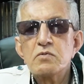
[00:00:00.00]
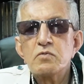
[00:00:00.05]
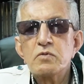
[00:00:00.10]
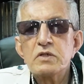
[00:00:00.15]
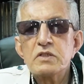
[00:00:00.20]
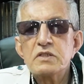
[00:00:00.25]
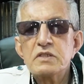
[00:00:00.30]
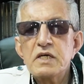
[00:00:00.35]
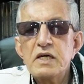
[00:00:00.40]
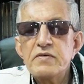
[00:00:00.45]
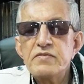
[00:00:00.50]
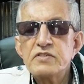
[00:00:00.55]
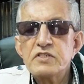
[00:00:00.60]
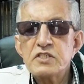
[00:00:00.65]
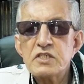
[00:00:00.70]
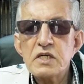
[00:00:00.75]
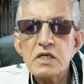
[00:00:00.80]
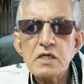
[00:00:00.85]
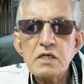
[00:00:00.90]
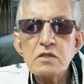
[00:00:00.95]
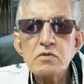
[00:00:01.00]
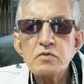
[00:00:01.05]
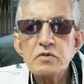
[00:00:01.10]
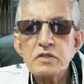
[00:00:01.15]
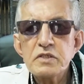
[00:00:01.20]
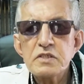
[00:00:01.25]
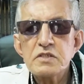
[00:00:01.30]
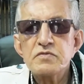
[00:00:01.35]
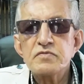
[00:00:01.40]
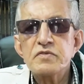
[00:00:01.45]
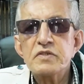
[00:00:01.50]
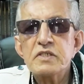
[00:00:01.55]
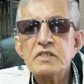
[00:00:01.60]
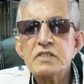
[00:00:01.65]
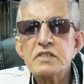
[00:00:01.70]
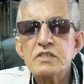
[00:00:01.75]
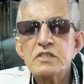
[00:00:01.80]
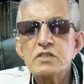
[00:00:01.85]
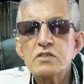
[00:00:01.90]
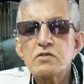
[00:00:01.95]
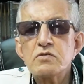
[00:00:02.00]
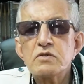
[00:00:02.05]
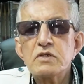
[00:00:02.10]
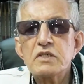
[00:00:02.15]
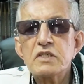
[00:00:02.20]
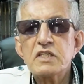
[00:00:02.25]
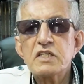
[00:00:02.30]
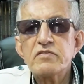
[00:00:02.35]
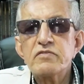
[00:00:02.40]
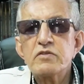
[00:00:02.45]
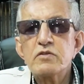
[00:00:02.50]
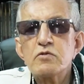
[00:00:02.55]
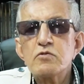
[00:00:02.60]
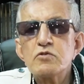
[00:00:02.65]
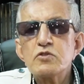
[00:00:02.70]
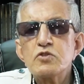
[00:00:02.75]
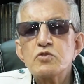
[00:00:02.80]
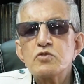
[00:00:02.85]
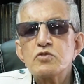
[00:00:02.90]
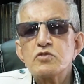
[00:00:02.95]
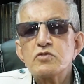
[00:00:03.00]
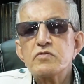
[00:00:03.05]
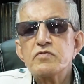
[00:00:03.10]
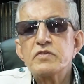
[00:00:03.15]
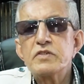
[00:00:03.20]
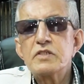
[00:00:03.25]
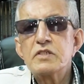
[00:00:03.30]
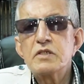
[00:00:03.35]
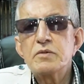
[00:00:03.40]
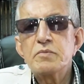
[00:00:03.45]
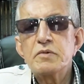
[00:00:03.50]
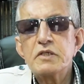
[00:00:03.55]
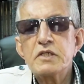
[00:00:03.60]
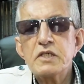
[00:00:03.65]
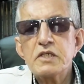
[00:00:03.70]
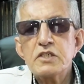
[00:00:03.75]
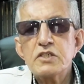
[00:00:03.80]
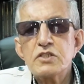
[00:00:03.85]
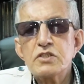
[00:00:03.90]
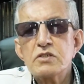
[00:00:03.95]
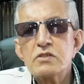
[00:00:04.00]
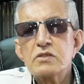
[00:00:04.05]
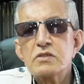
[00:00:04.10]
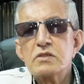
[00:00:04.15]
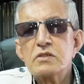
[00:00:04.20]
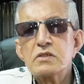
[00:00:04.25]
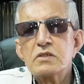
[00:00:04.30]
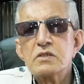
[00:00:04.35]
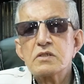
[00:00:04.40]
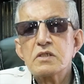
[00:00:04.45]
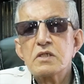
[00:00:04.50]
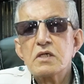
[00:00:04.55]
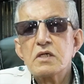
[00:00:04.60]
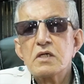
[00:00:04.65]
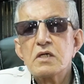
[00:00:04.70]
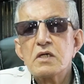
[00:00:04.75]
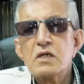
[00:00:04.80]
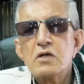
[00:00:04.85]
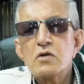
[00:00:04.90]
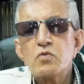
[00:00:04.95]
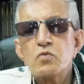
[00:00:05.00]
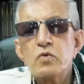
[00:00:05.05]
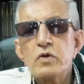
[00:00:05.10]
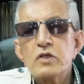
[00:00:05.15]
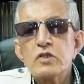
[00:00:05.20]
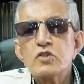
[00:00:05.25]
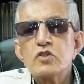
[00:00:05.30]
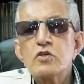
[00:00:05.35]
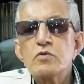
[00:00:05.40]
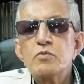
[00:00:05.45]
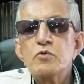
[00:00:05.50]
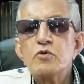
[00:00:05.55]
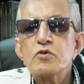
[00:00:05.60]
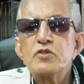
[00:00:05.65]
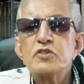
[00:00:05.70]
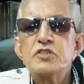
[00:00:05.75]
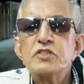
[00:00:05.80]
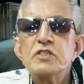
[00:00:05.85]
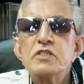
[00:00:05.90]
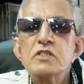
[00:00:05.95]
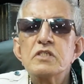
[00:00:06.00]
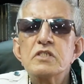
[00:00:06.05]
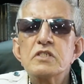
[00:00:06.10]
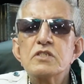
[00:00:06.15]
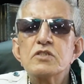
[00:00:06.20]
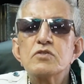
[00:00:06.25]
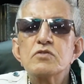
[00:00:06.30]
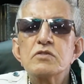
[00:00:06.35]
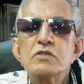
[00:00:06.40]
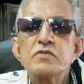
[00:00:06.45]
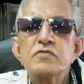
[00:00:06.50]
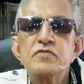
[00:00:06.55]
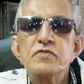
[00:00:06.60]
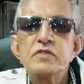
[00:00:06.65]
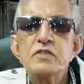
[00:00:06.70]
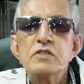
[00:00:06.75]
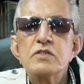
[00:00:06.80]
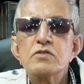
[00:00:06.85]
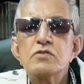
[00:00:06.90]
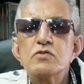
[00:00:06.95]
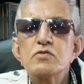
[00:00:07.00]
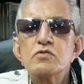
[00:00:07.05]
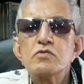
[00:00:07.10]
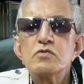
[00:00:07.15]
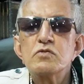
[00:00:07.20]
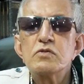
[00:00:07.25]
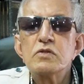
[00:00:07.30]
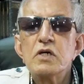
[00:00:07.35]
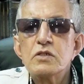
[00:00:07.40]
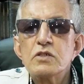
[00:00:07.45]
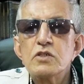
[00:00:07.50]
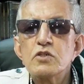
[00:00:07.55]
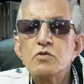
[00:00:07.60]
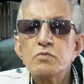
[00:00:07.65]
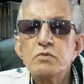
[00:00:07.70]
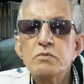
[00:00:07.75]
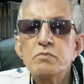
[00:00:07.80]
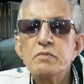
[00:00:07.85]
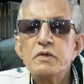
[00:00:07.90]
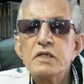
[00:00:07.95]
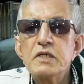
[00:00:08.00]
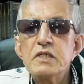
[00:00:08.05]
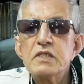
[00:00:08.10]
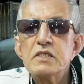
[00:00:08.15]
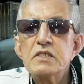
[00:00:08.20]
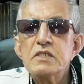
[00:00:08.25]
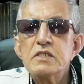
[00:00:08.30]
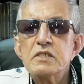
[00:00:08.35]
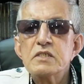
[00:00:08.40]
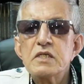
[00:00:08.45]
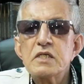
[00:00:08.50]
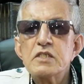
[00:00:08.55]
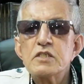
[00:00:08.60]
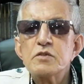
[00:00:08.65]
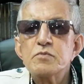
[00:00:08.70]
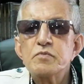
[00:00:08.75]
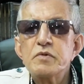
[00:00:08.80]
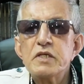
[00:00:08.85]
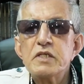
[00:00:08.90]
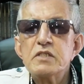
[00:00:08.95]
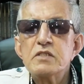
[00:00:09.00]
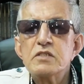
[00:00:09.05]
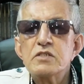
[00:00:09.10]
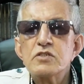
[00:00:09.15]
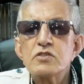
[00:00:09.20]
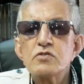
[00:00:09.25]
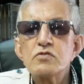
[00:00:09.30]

what they've struggled with this verse, and given all sorts of interpretations. One group considered this to refer to human beings that spread the